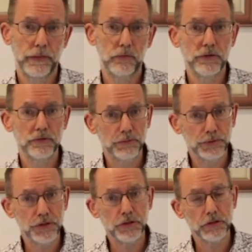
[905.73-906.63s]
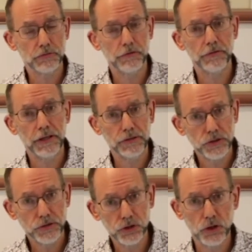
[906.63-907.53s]
Retribution and revenge
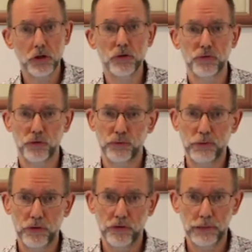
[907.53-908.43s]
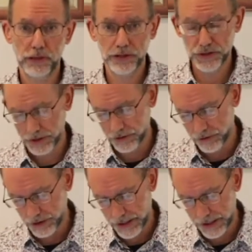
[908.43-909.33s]
is God's responsibility and
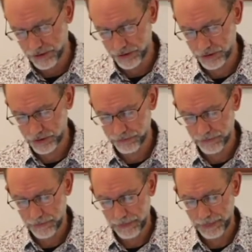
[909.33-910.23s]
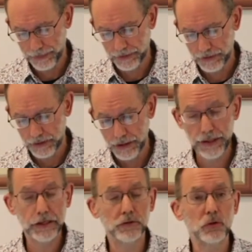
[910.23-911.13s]
not ours. And
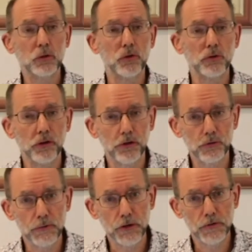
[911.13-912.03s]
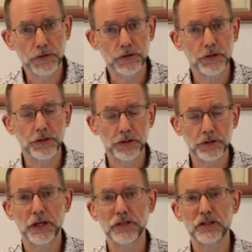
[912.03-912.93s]
then, of course, as we move into the New
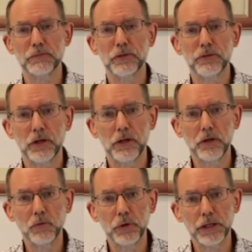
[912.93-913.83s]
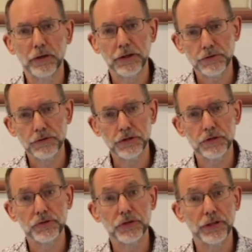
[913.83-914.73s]
Testament, we are
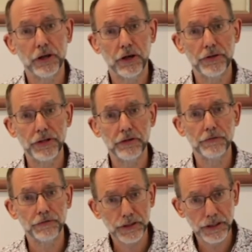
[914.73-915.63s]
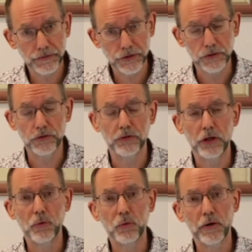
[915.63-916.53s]
introduced to the idea of forgiveness,
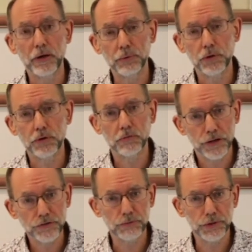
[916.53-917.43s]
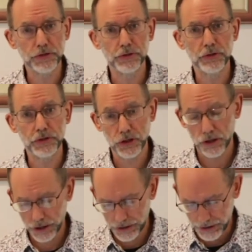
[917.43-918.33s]
where we put retribution
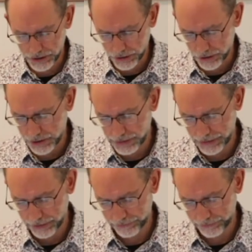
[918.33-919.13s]
aside entirely.